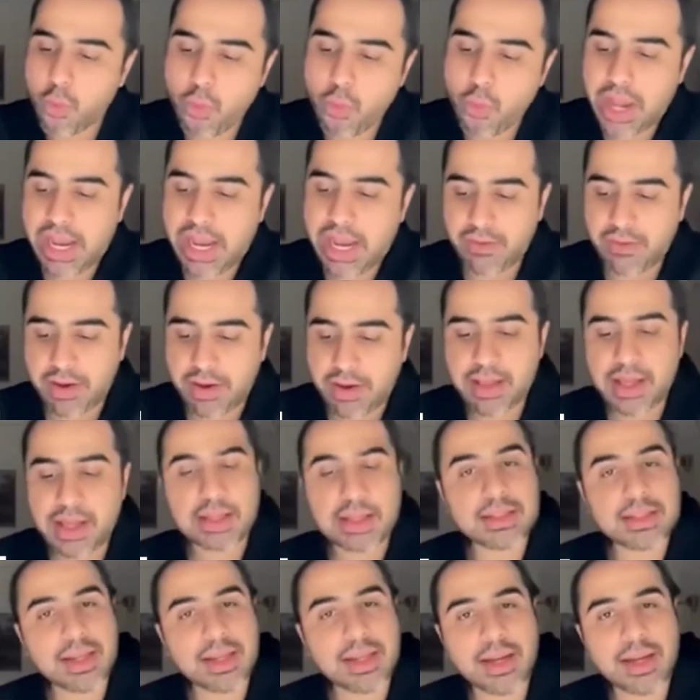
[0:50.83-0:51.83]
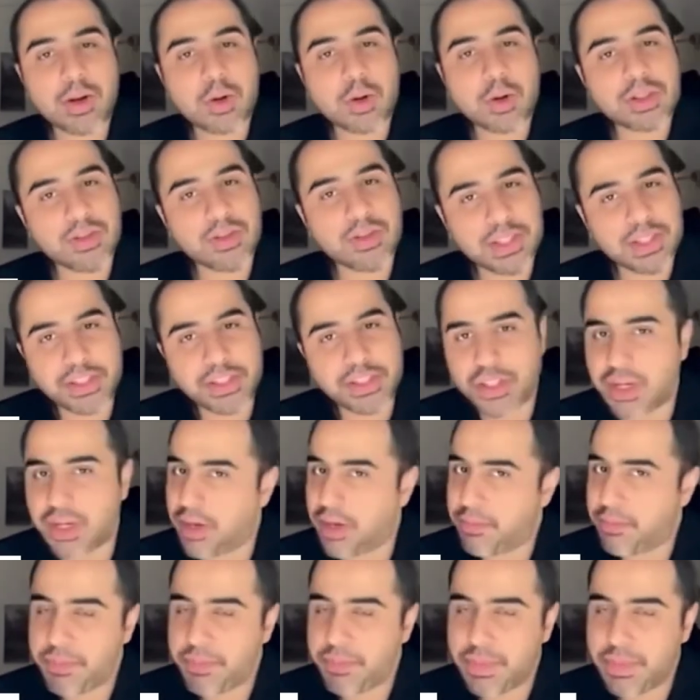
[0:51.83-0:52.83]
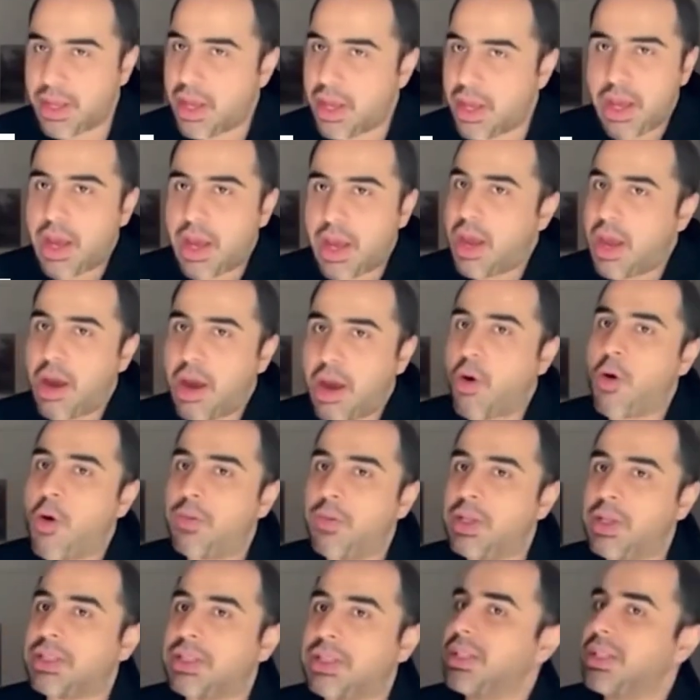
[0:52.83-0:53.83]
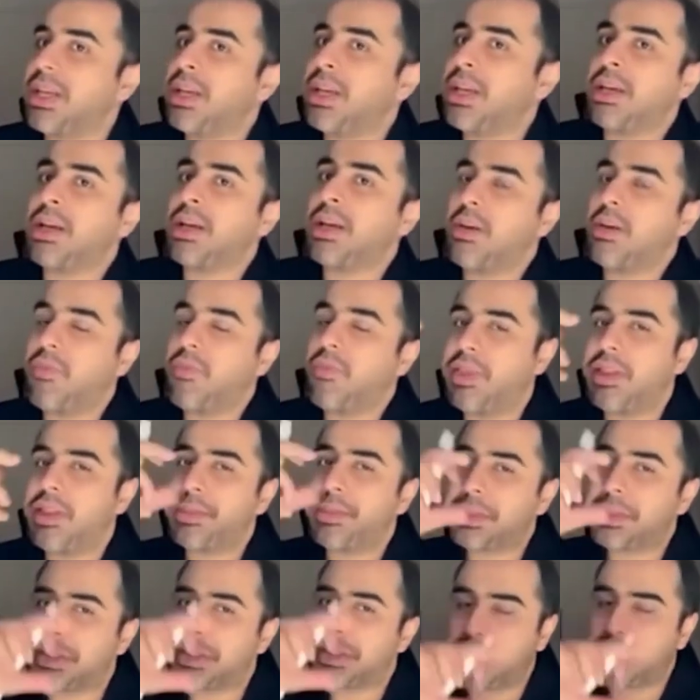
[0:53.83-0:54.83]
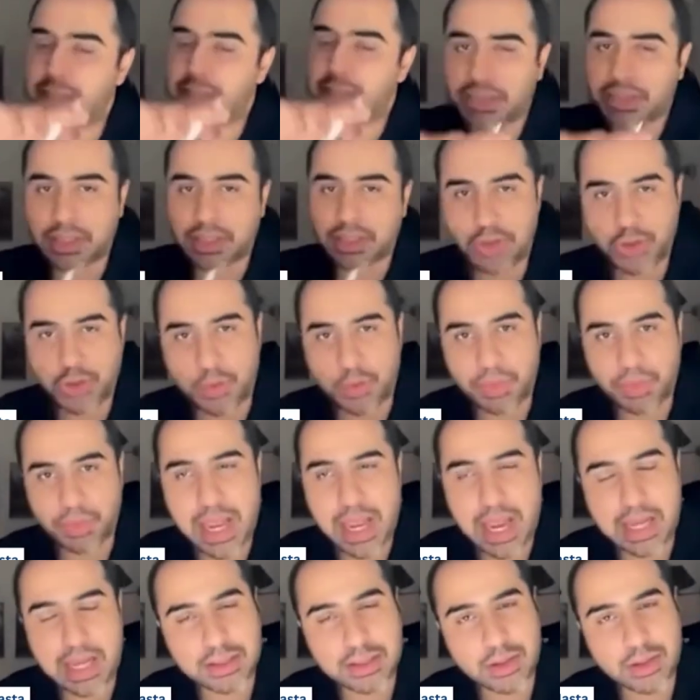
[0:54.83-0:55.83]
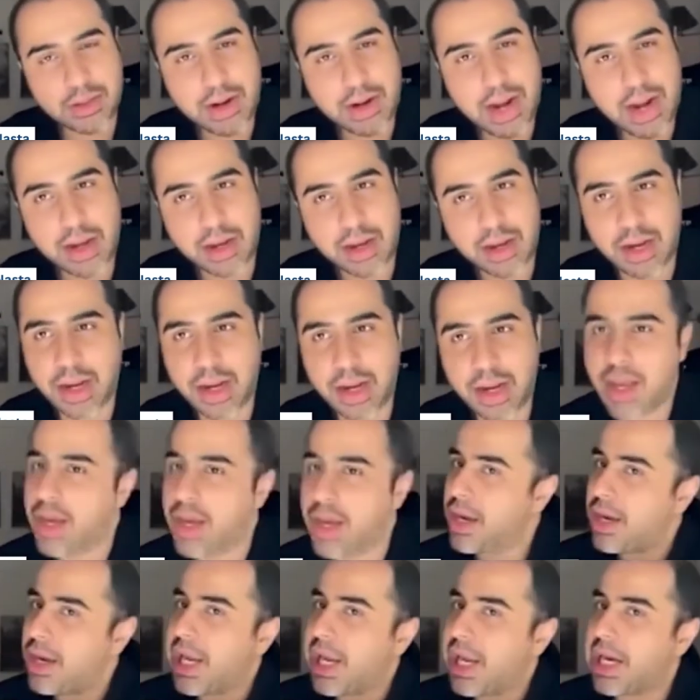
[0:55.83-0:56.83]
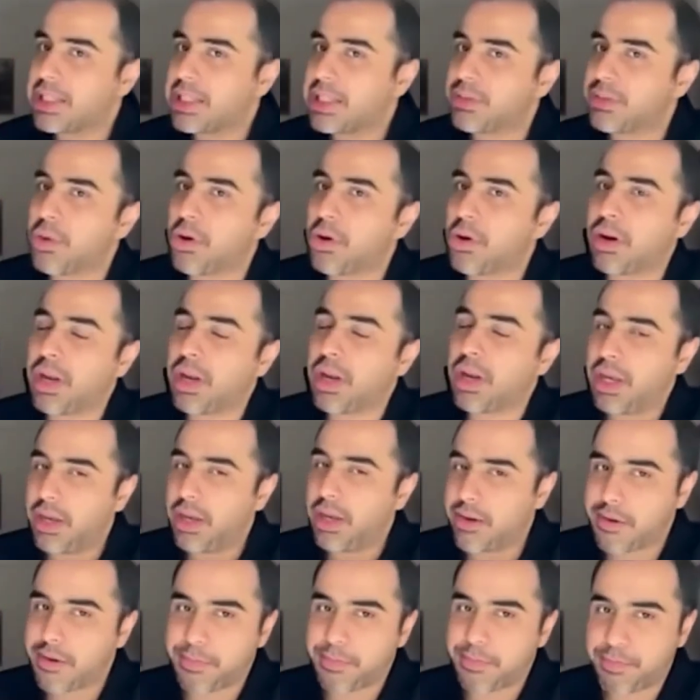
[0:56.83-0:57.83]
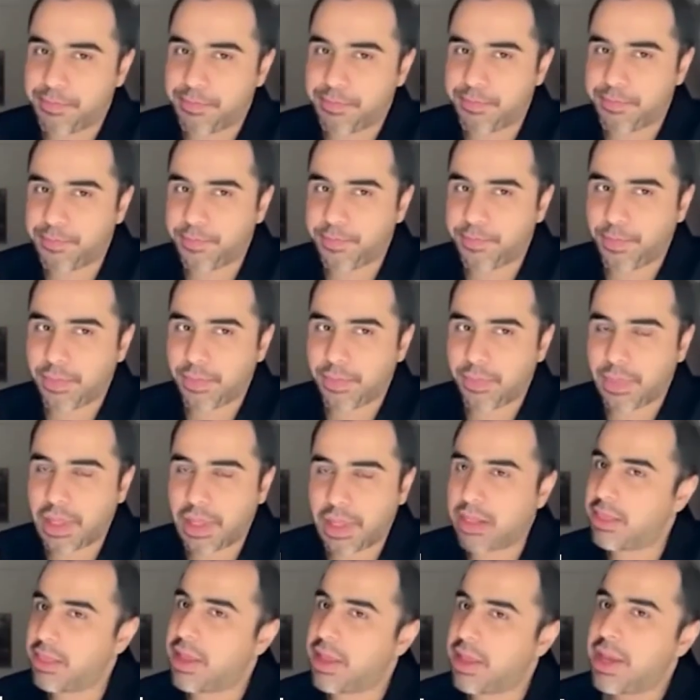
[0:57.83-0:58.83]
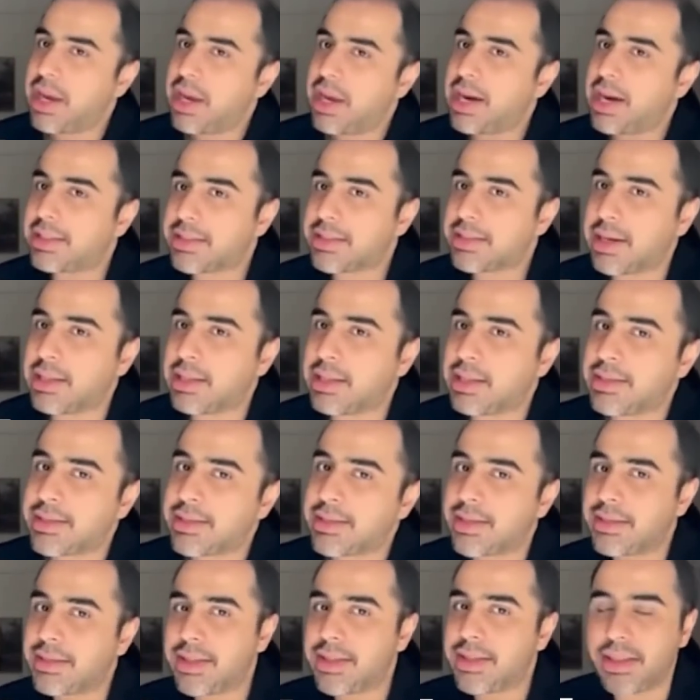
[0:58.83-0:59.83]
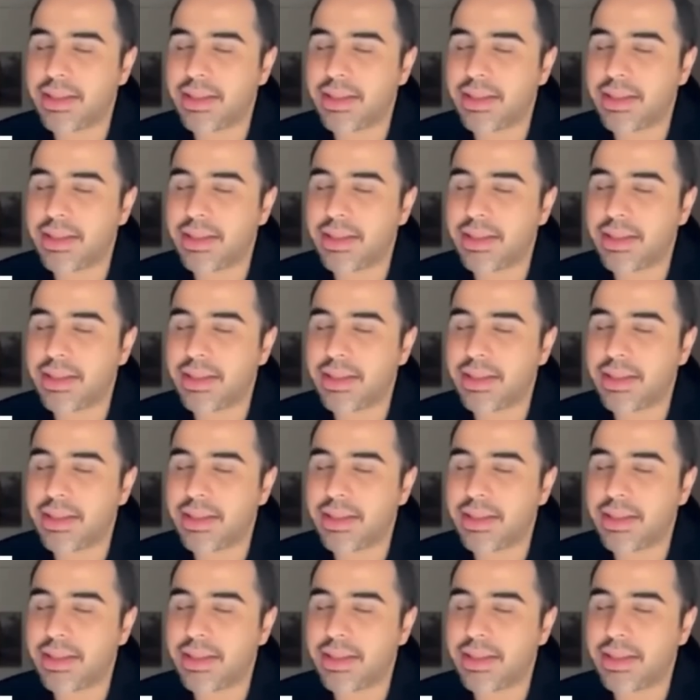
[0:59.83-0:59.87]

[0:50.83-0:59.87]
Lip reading: Whenever there is a corrosive injury, obviously, when the person has consumed the acid or alkali, he gets burning here. He gets ulcers